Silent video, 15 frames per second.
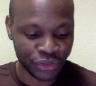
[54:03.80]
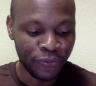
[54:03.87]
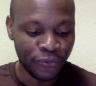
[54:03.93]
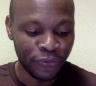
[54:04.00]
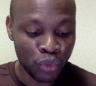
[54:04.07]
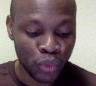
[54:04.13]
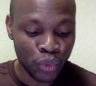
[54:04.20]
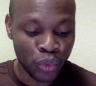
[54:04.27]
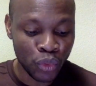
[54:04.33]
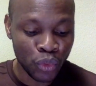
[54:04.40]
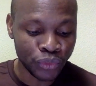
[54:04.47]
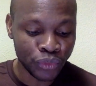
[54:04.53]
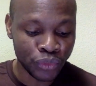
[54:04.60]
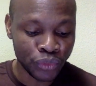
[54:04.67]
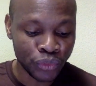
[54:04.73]
food,
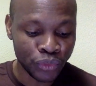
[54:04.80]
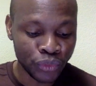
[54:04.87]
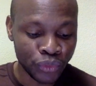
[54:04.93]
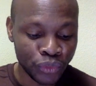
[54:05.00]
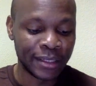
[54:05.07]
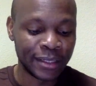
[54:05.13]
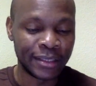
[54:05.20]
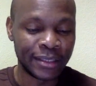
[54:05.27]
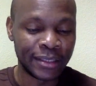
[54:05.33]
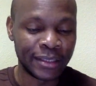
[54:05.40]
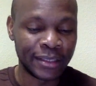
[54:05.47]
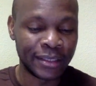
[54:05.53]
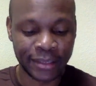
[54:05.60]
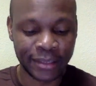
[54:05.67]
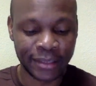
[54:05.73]

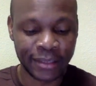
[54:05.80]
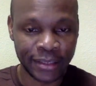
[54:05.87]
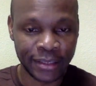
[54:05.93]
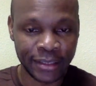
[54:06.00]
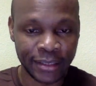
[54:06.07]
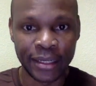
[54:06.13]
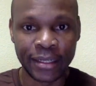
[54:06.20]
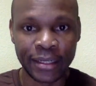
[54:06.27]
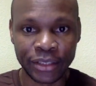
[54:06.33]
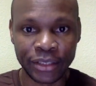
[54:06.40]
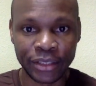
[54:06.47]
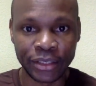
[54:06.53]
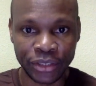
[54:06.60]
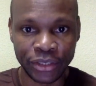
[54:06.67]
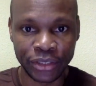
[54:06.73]
dances, and
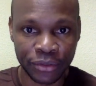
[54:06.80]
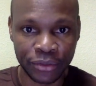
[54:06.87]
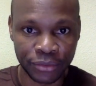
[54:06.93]
songs.